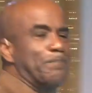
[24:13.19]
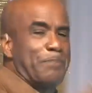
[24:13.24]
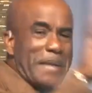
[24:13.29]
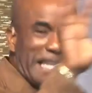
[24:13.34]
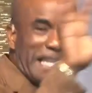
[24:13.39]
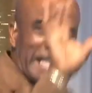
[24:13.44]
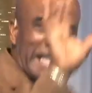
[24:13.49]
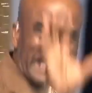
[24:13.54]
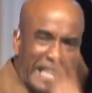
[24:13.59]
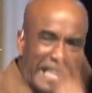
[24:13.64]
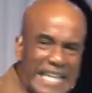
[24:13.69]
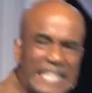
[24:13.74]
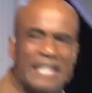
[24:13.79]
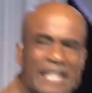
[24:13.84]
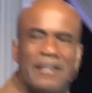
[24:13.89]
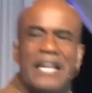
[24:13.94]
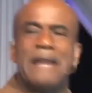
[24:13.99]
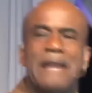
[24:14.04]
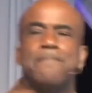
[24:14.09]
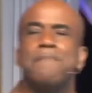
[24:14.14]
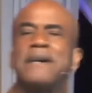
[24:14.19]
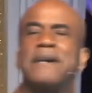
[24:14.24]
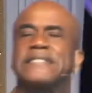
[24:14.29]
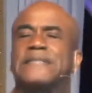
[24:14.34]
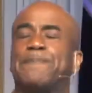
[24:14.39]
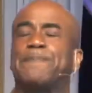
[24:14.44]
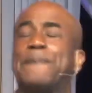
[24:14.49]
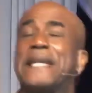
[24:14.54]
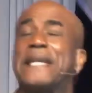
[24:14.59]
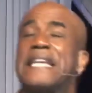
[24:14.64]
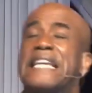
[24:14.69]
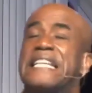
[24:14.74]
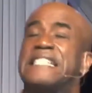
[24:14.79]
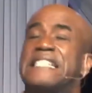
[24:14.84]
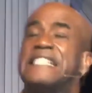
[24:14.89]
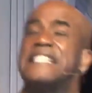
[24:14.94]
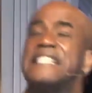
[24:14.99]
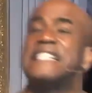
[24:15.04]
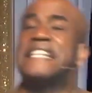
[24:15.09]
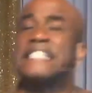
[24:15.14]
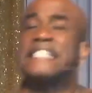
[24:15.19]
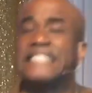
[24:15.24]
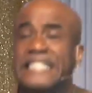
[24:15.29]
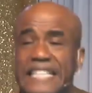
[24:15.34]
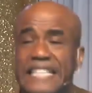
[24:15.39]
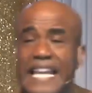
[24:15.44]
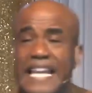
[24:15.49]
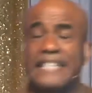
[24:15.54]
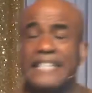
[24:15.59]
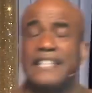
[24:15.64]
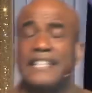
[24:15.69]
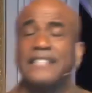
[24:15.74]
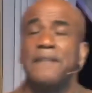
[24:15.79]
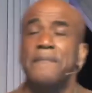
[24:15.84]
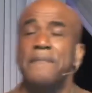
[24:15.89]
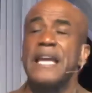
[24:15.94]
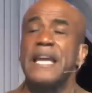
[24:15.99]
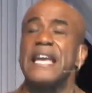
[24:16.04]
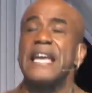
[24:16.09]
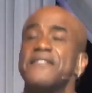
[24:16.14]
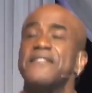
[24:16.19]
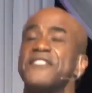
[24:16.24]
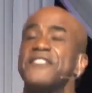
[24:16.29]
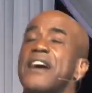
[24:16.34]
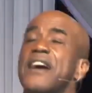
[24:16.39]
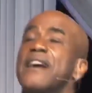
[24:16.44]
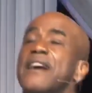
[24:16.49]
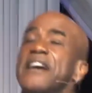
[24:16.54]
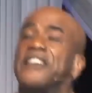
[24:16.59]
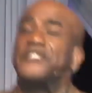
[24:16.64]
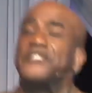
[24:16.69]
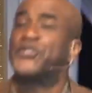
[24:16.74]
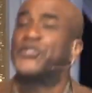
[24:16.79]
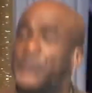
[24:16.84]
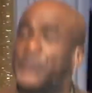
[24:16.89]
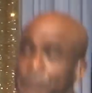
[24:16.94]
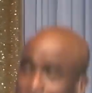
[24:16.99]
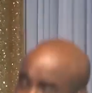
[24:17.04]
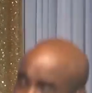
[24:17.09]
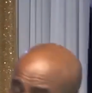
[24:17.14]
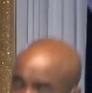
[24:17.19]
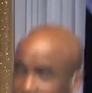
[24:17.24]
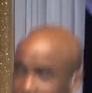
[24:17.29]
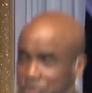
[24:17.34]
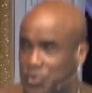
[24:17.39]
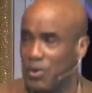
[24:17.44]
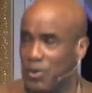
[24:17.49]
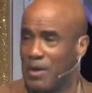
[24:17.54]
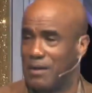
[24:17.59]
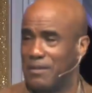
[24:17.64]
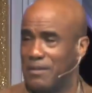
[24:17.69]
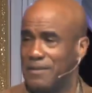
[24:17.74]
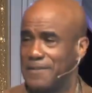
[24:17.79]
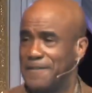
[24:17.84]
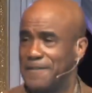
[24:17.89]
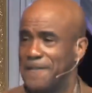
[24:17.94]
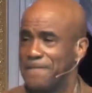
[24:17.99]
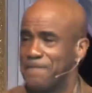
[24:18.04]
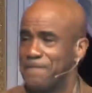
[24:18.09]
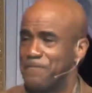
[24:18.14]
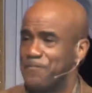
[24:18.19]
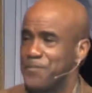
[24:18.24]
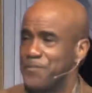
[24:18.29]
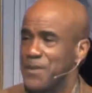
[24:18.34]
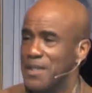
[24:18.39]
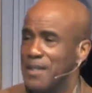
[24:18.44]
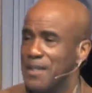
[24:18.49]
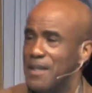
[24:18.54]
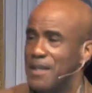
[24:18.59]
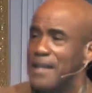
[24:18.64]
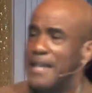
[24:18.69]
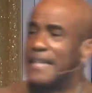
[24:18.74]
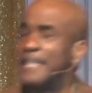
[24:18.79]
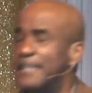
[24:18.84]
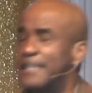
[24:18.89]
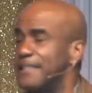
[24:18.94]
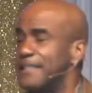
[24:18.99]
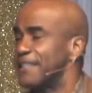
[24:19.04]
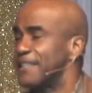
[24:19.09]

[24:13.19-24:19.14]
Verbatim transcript: begin it. It must be initiated in the spiritual. And in the